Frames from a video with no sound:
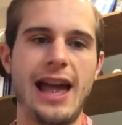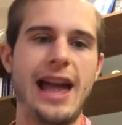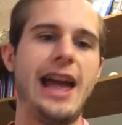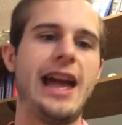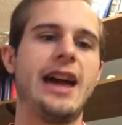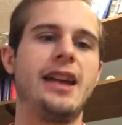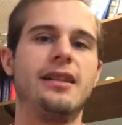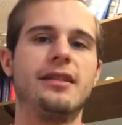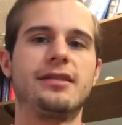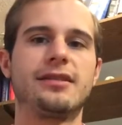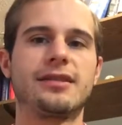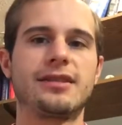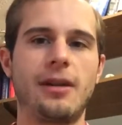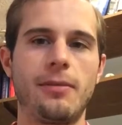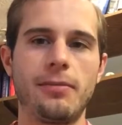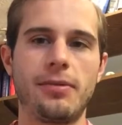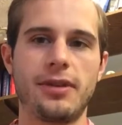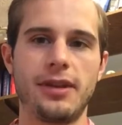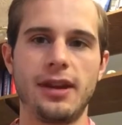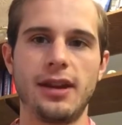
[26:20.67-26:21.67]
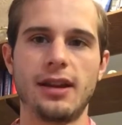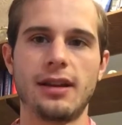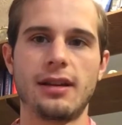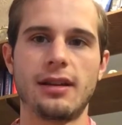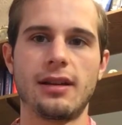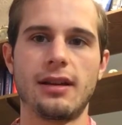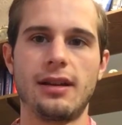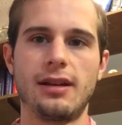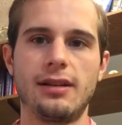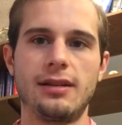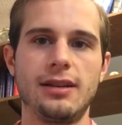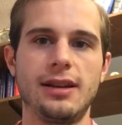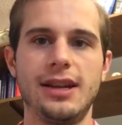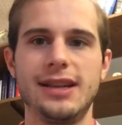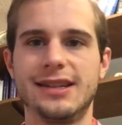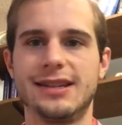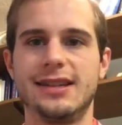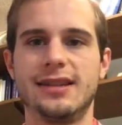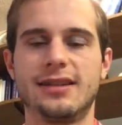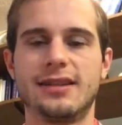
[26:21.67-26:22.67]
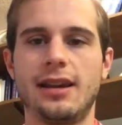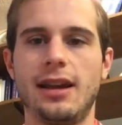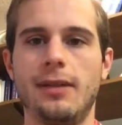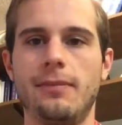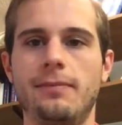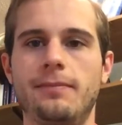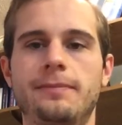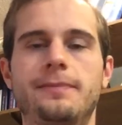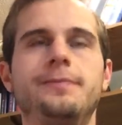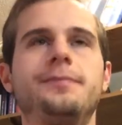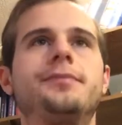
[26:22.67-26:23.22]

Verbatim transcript: and something is the same.